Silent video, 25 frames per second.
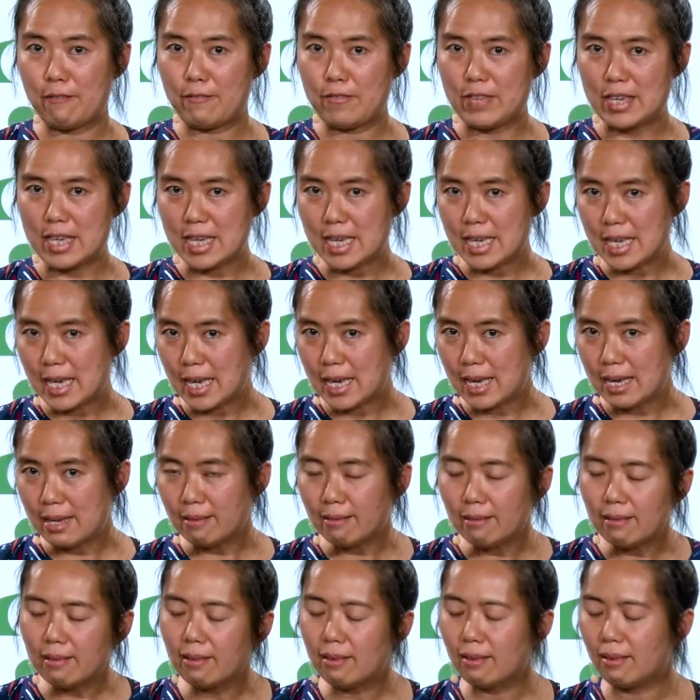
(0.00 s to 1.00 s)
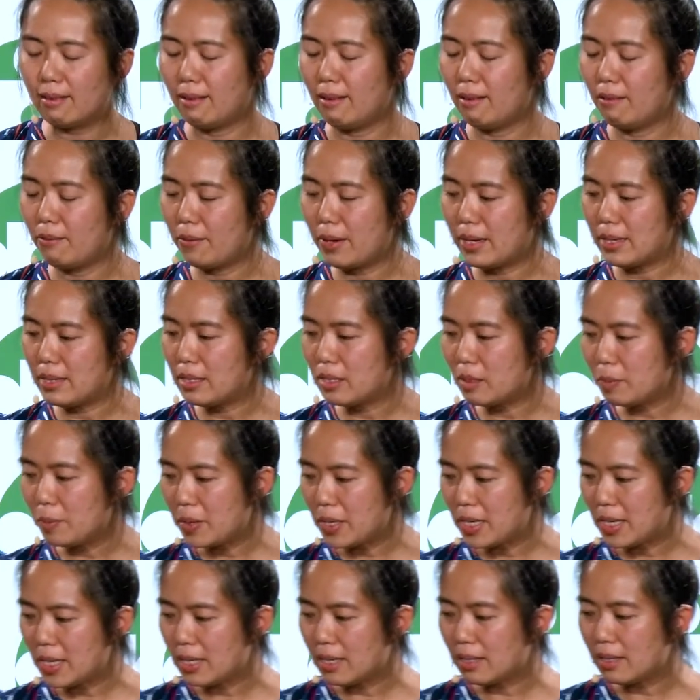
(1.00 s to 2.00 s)
vegan
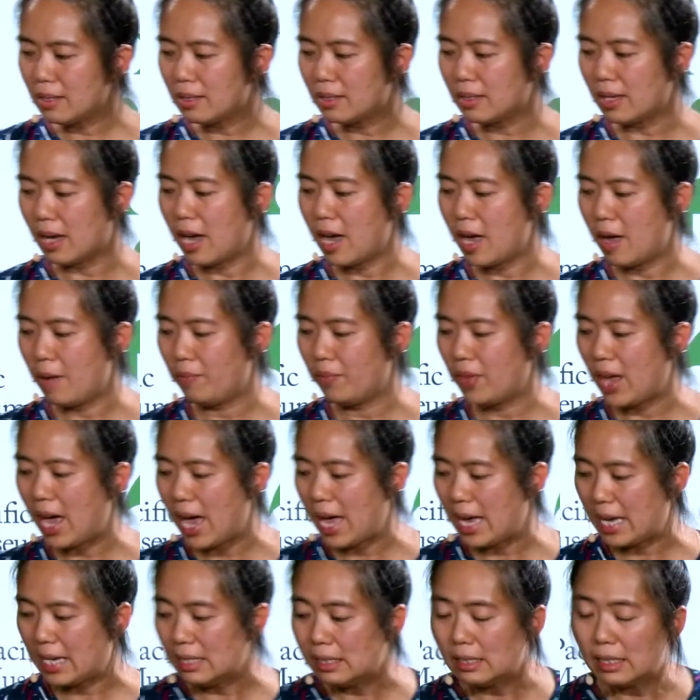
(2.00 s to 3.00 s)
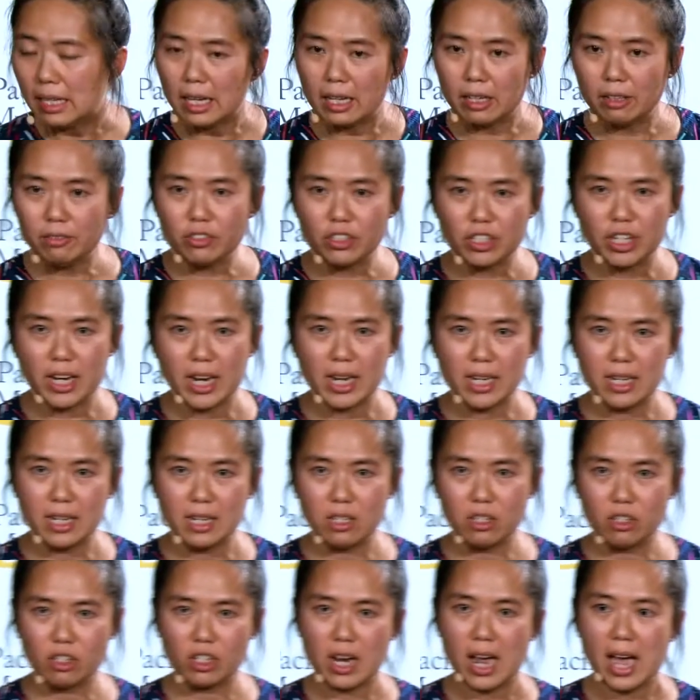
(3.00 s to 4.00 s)
recipes. I love
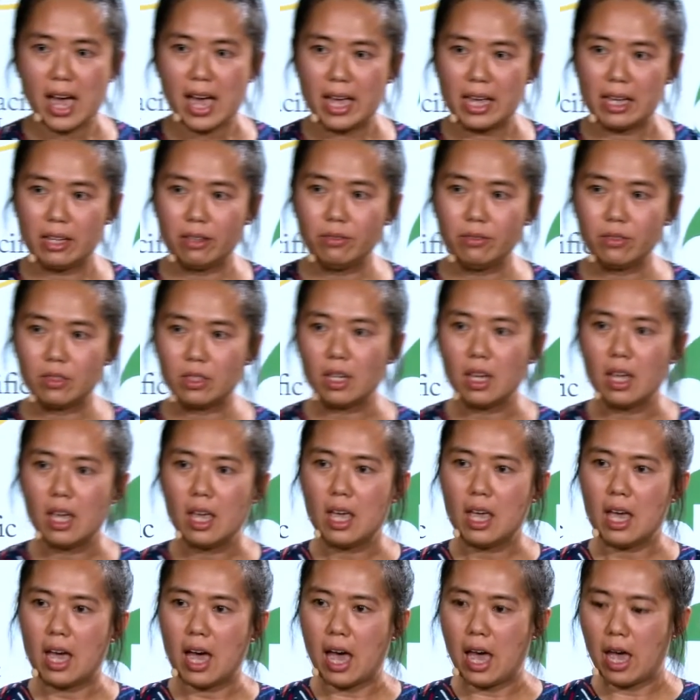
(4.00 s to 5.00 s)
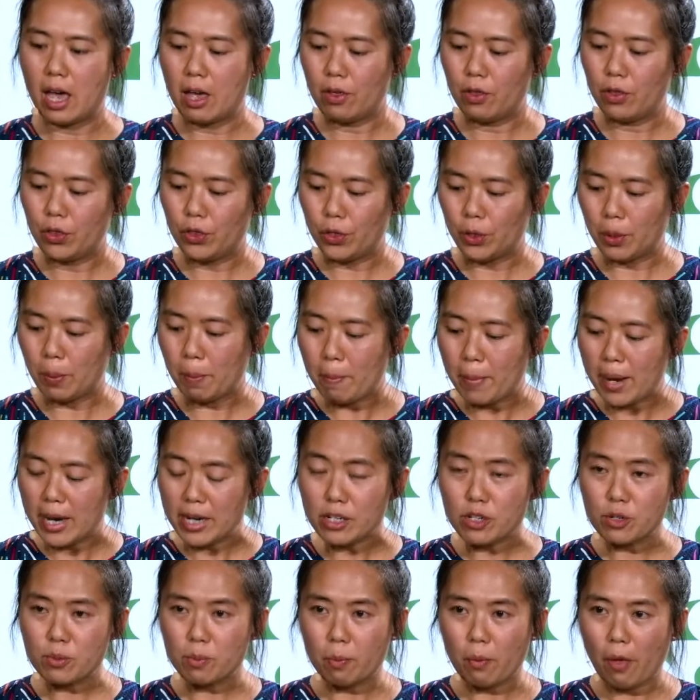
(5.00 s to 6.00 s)
Chinese chives. They're
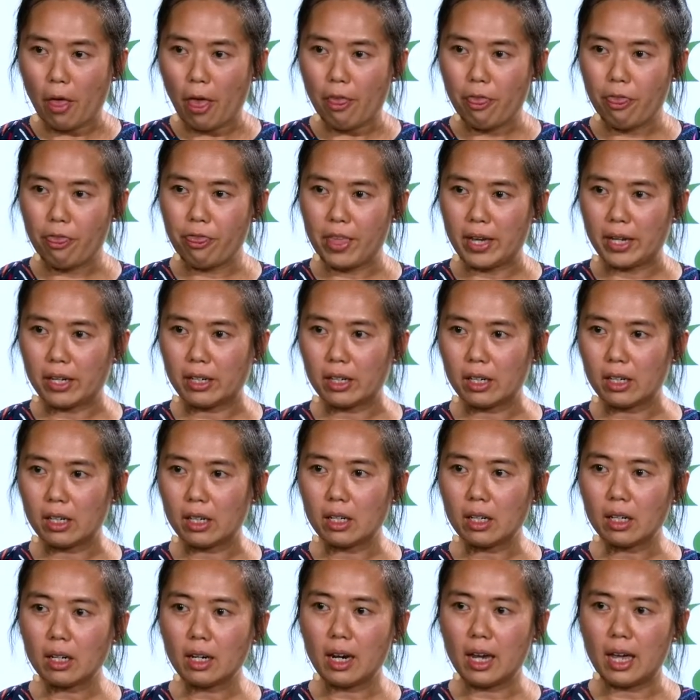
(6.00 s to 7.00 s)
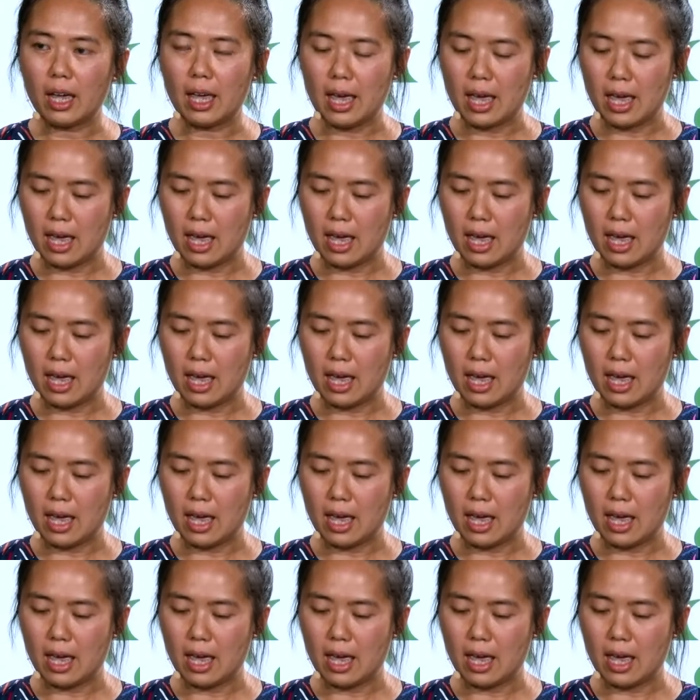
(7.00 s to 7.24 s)
much thicker